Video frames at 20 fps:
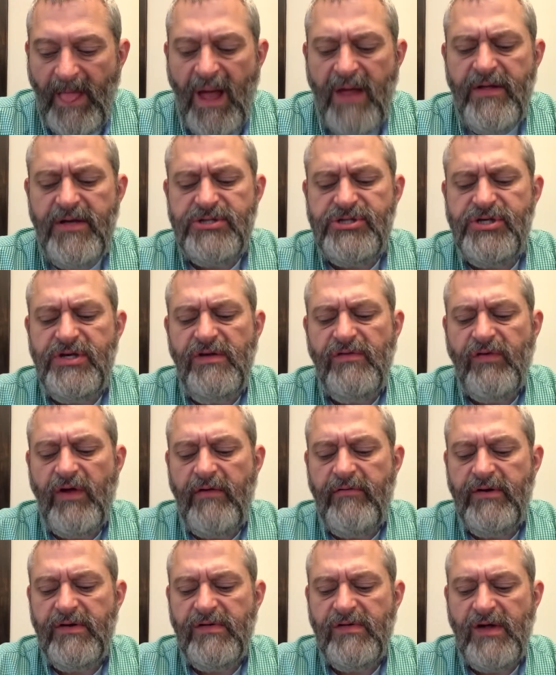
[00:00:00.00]
And the cheese
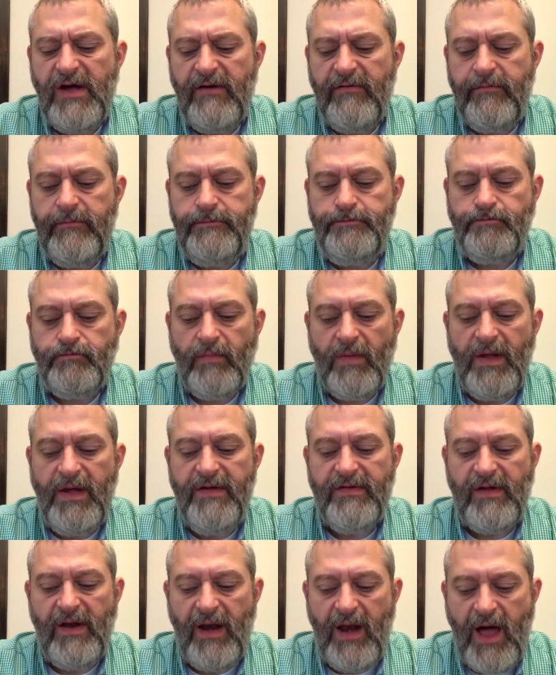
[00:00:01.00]
flavor itself
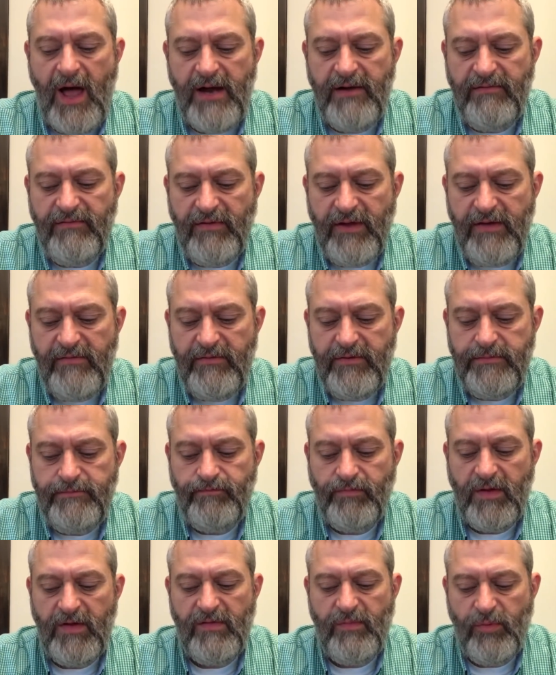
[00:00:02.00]
is a light flavor.
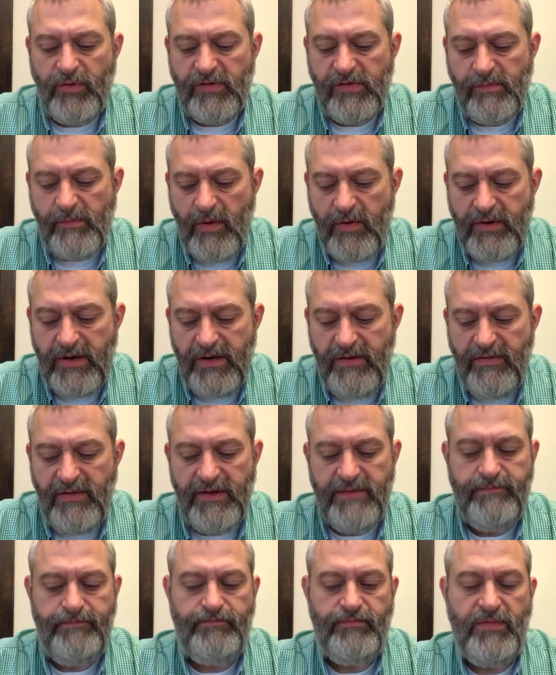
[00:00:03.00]
It's more smoky
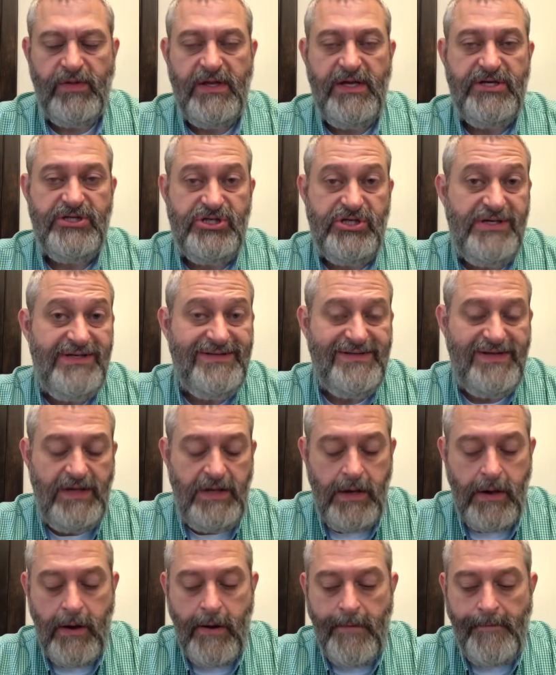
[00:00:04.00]
than
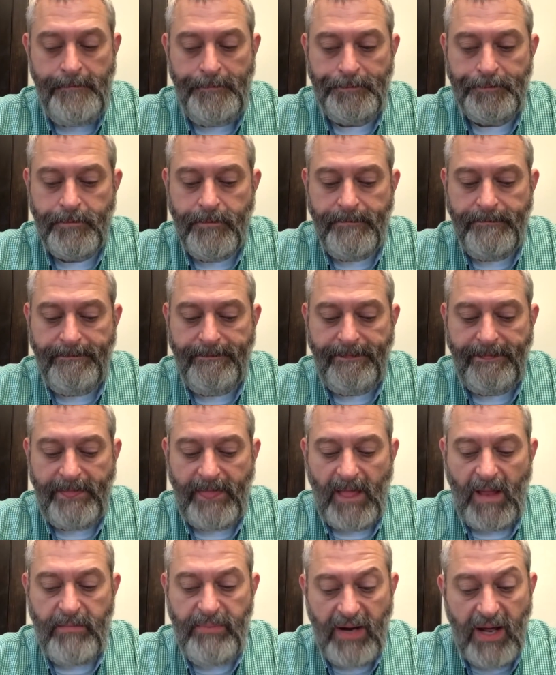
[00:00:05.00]
cheesy,
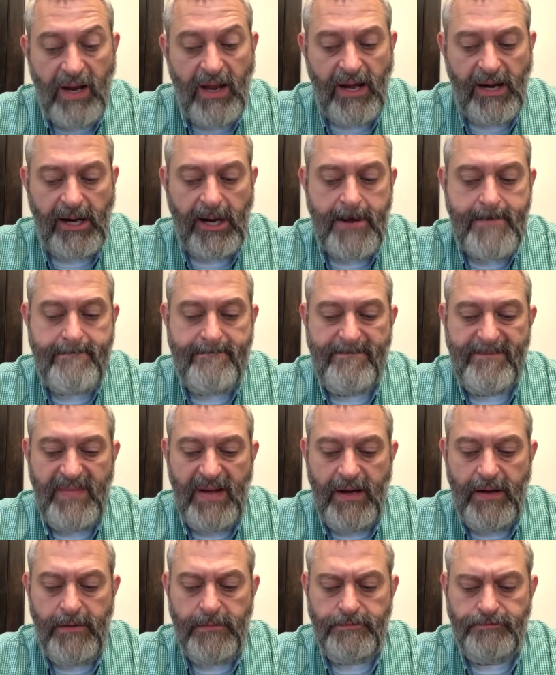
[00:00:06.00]
but I like it.
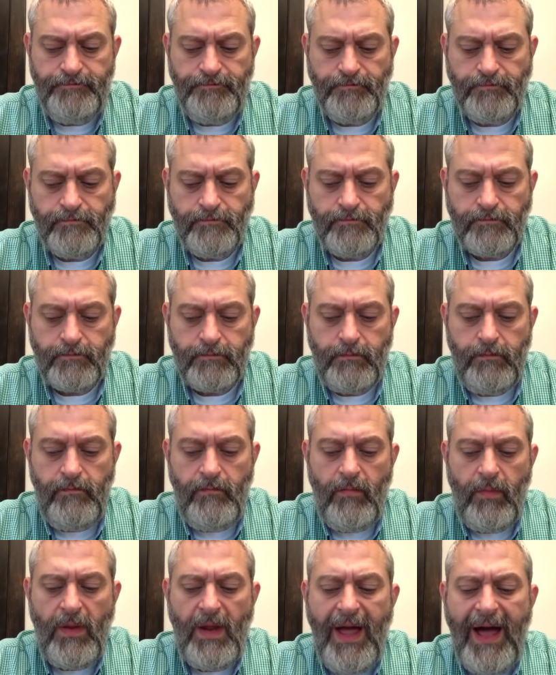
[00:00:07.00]

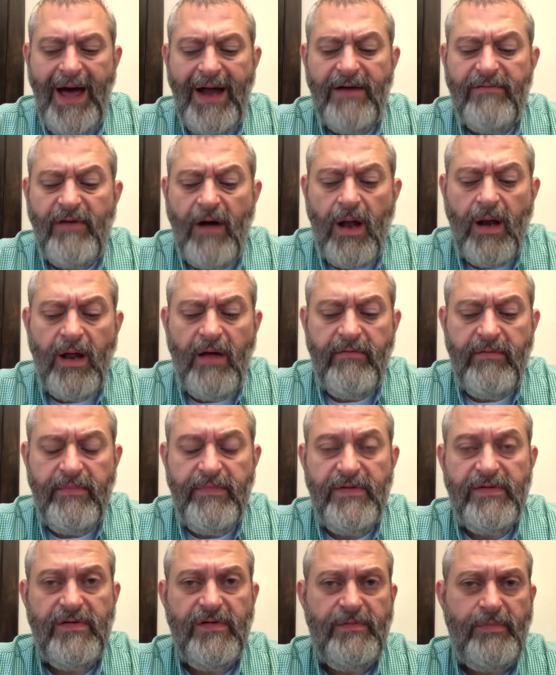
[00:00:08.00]
Out of all of them,
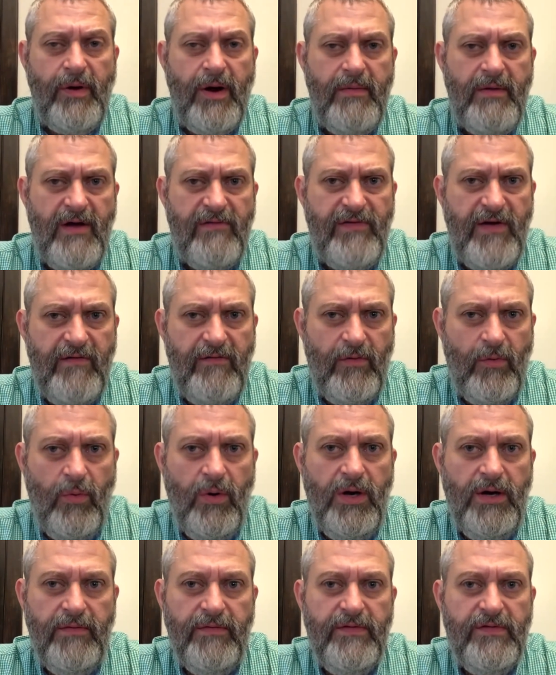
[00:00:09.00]
this is probably my favorite
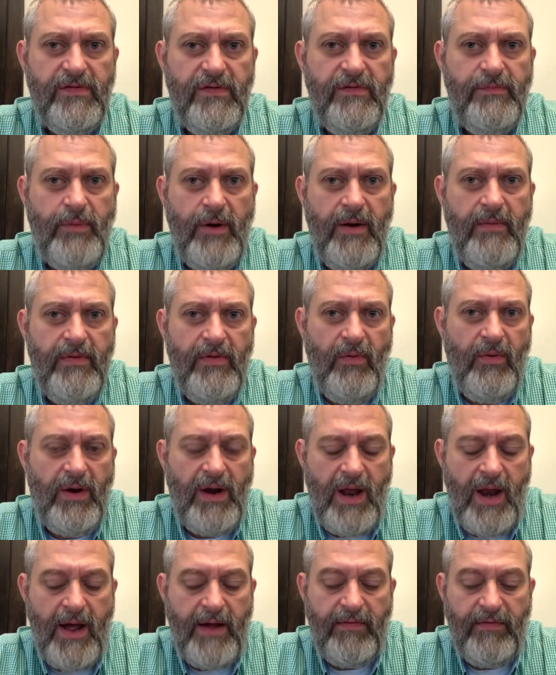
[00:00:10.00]
one. This is probably the one
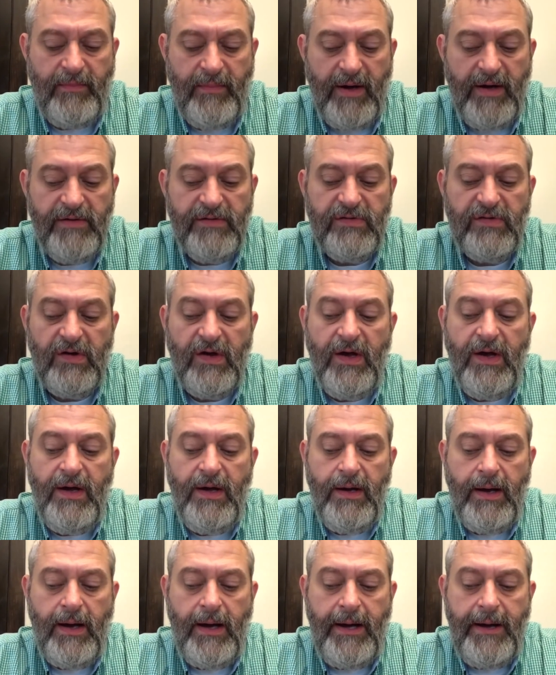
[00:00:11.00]
I like the most.
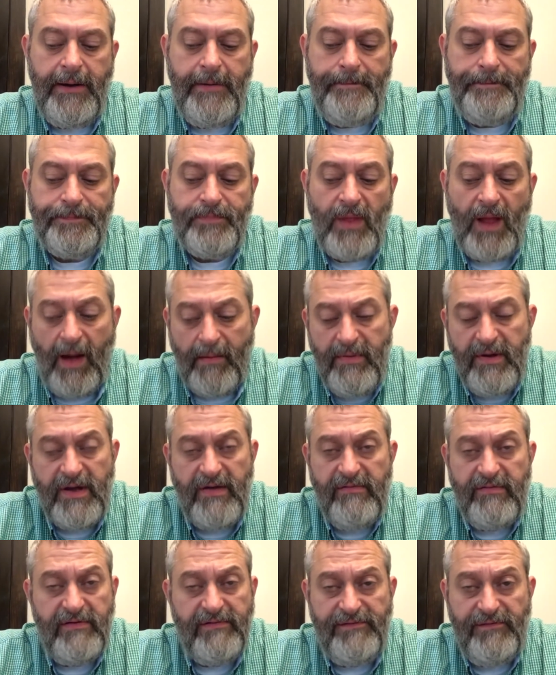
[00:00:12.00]
I'm gonna
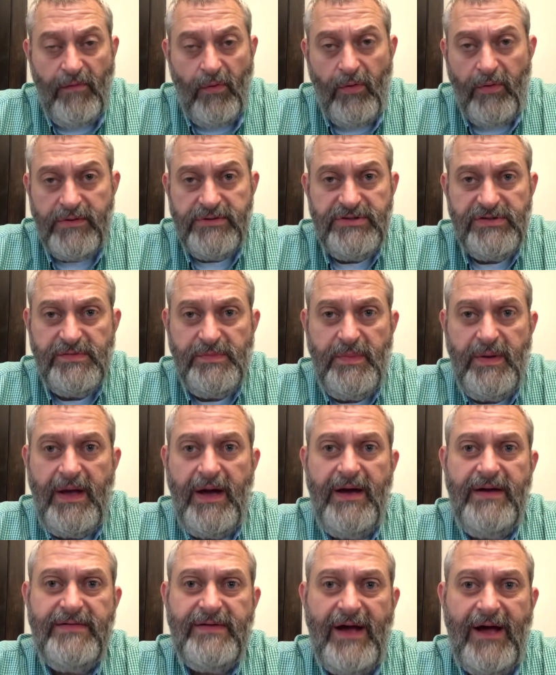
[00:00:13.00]
give it a 4 just
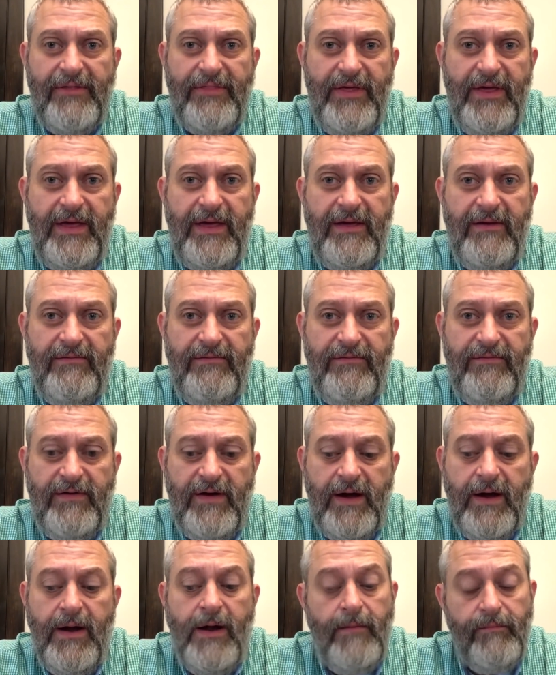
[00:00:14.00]
because I think if
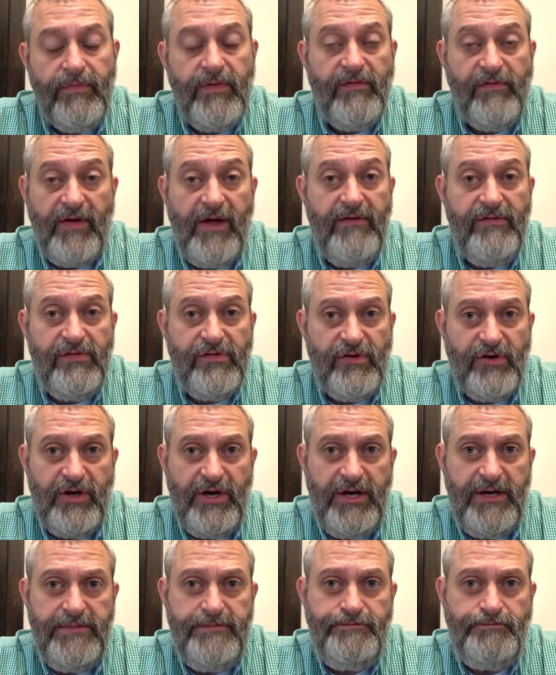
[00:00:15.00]
the flavors are
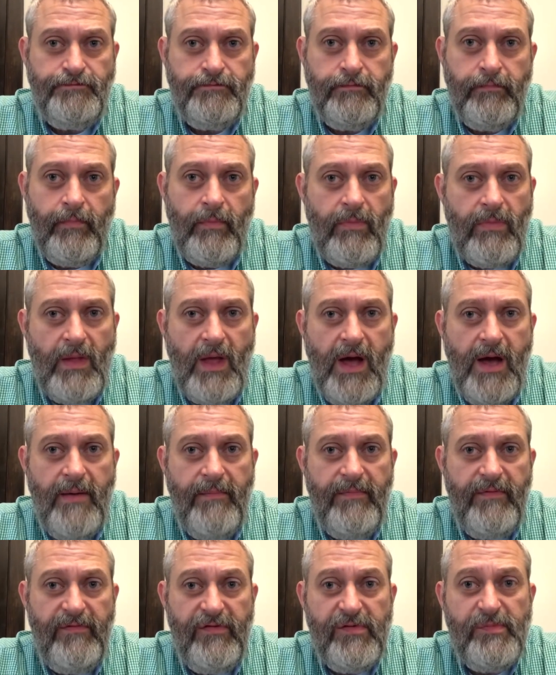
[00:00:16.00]
good,
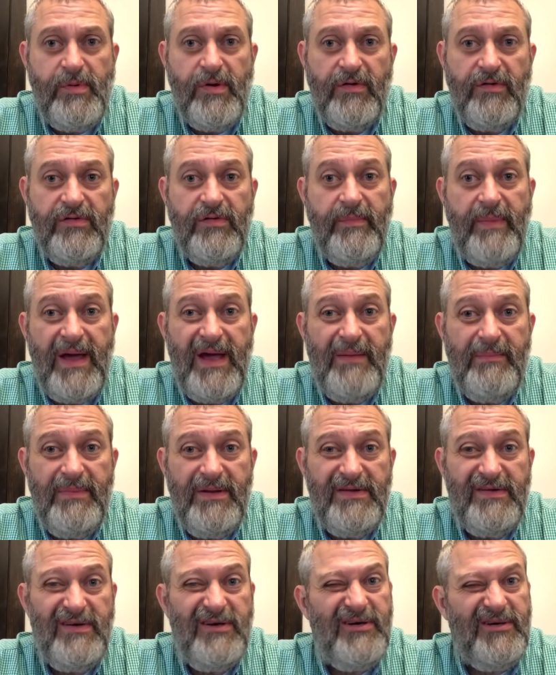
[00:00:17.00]
if you sprinkle some bacon
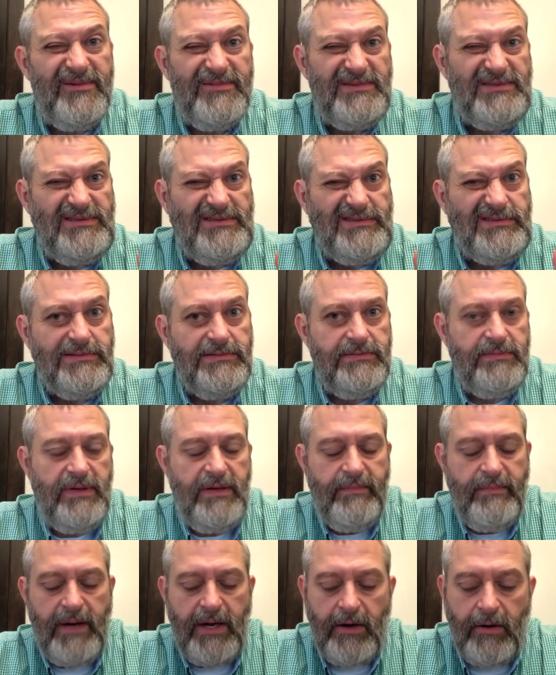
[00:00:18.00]
bits in here, it'd be
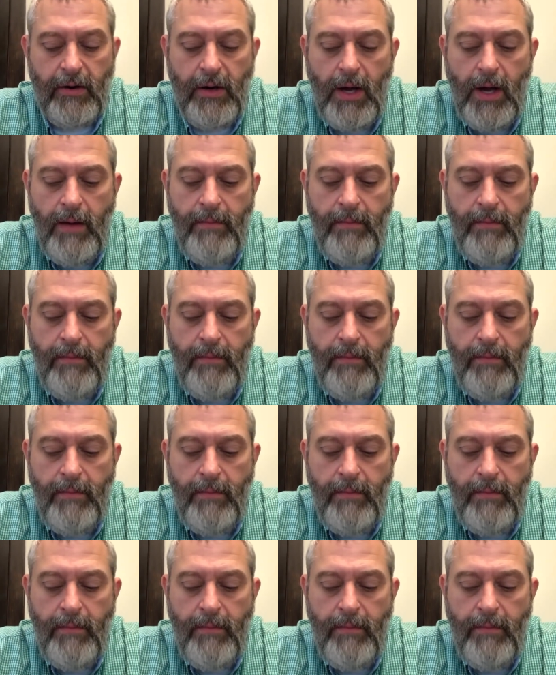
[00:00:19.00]
even better.